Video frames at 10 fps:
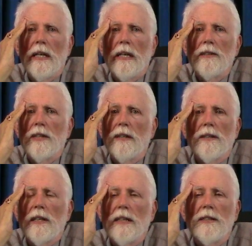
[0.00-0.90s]
Until
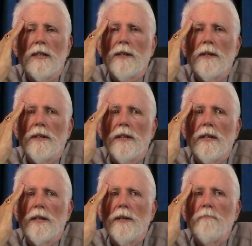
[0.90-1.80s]

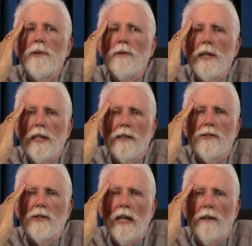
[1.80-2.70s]
the beauty
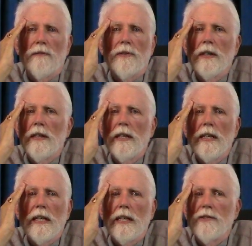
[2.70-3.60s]
itself
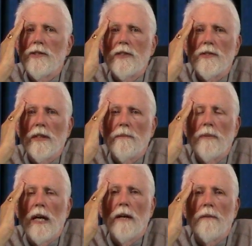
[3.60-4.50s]
is just
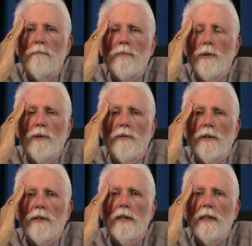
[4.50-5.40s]
a beautiful